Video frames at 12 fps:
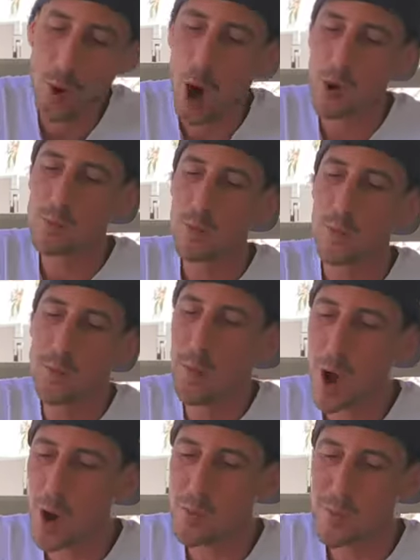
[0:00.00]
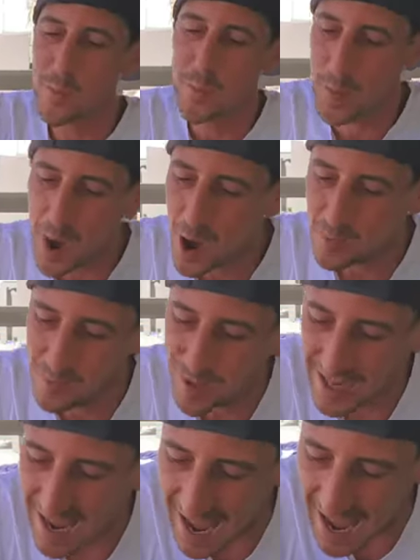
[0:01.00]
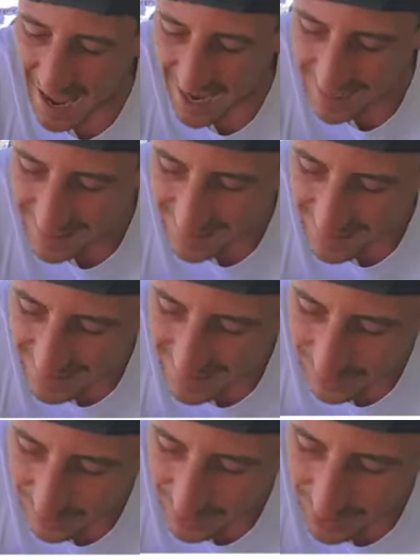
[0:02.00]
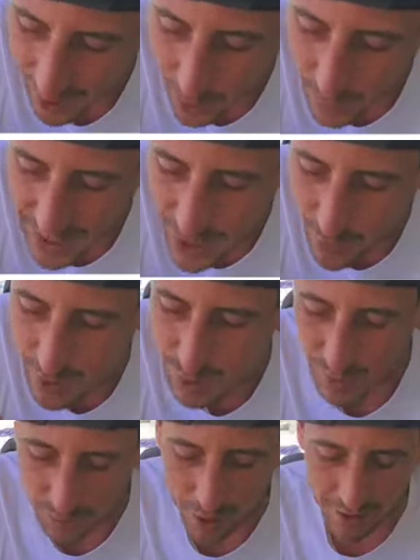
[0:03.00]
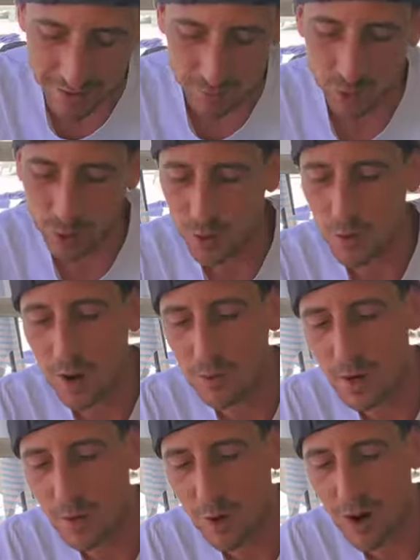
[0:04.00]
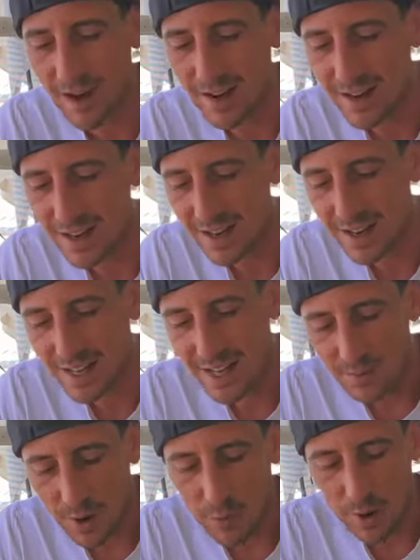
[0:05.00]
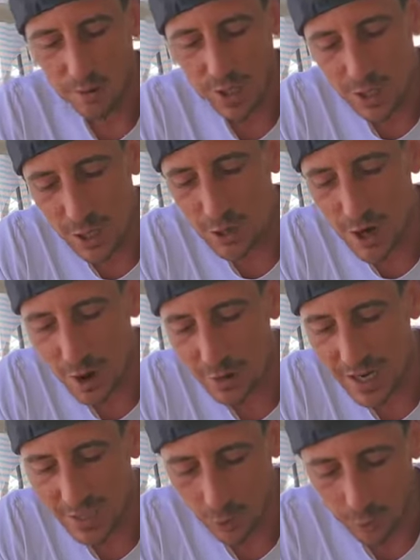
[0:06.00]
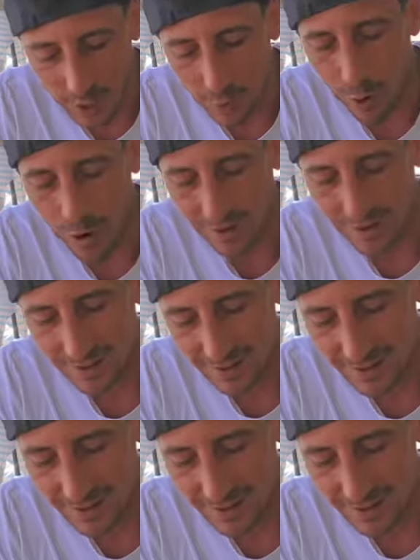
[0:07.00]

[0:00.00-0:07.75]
boom, boom, boom, we hit. We, all we know is we won. We don't know what we won, but what we do know is we won.